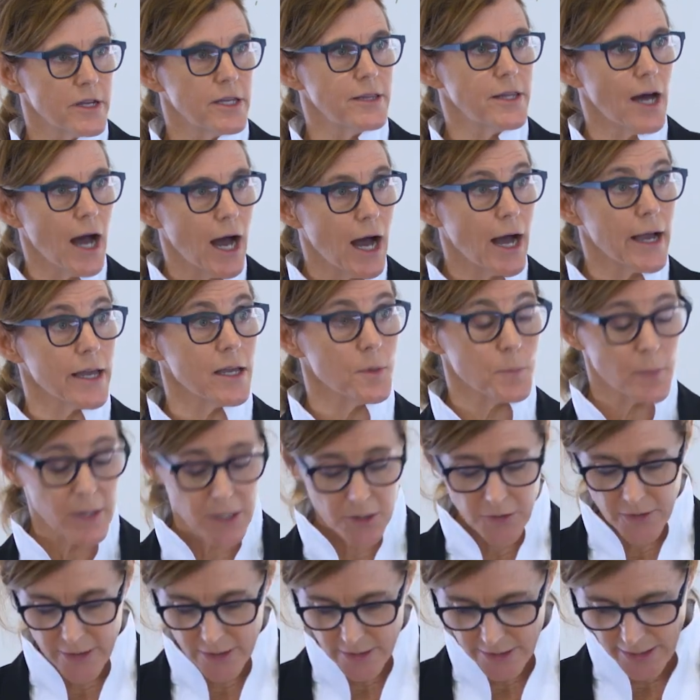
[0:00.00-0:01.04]
read the High
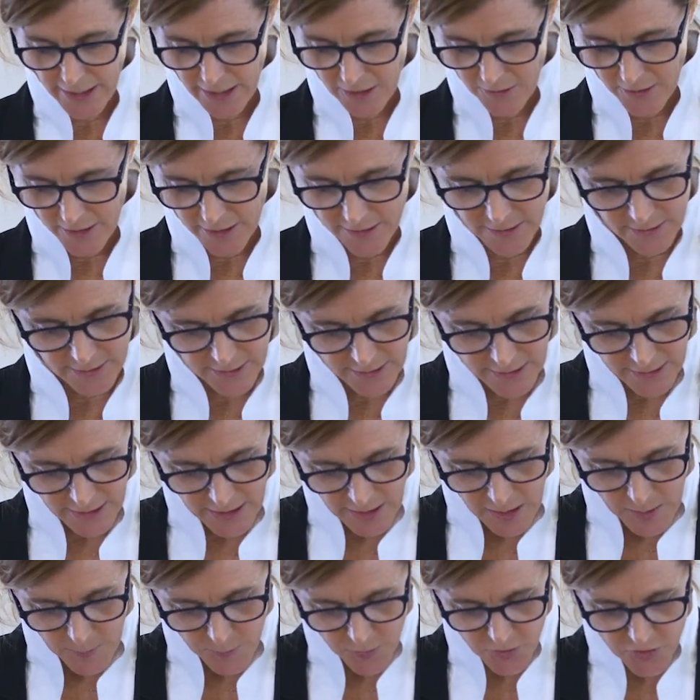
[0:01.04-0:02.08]
Imperial era,
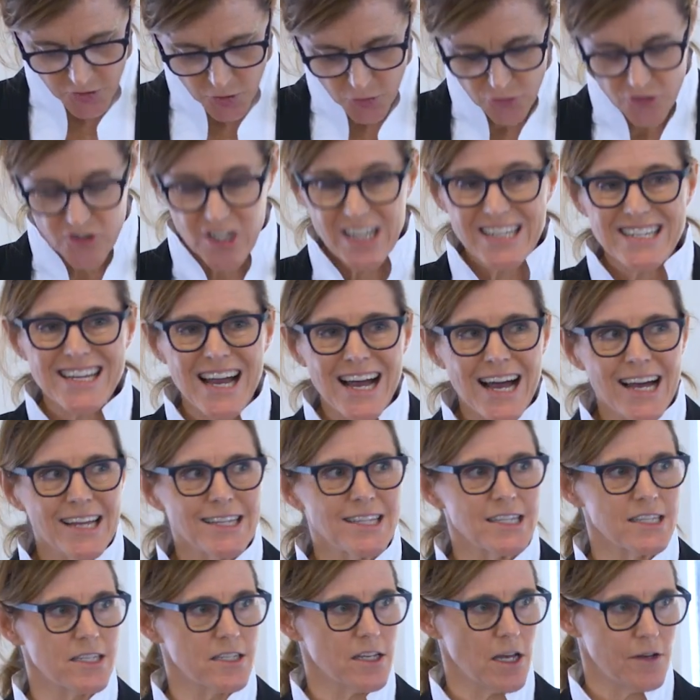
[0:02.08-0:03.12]
produced
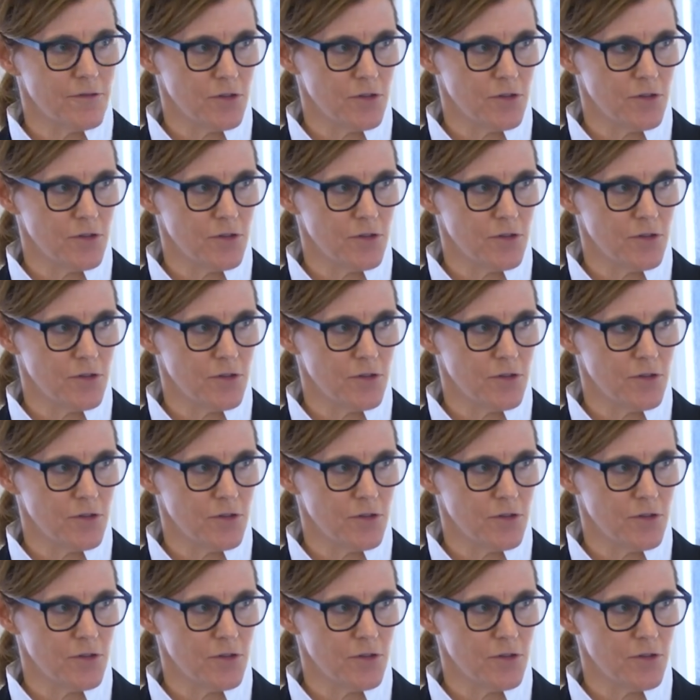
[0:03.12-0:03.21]
tons